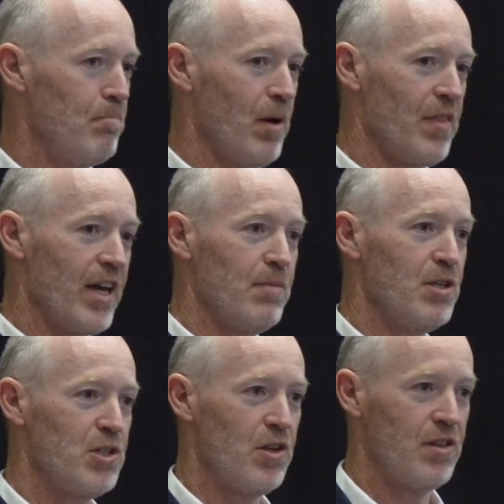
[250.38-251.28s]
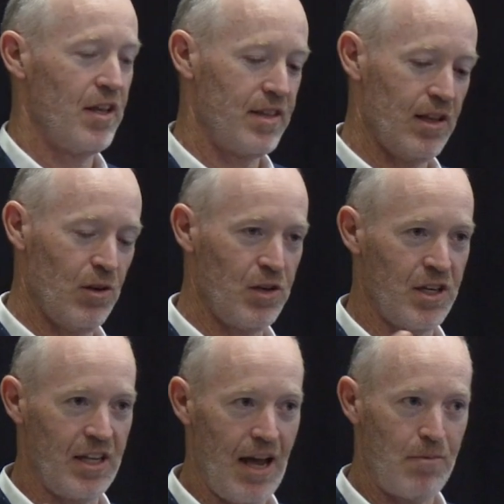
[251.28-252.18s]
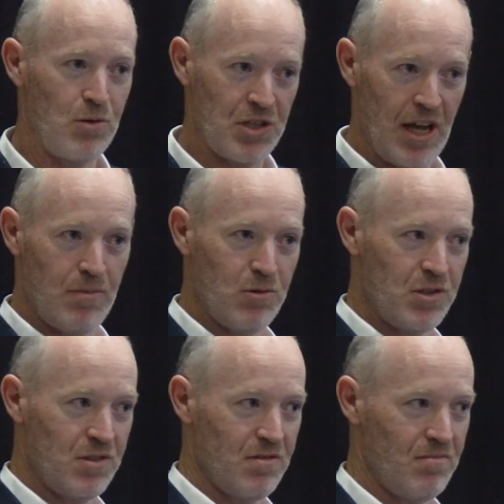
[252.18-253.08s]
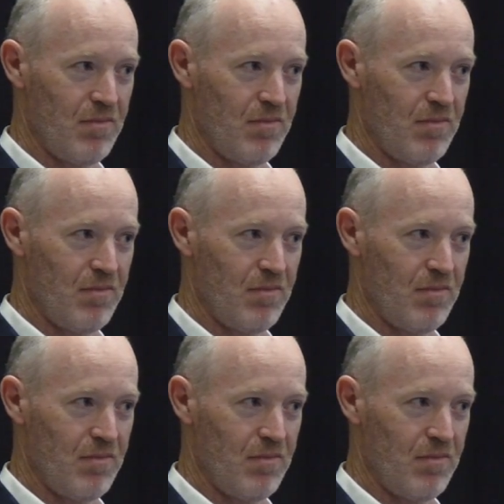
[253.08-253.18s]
but they can be certain that they're looking at apples and apples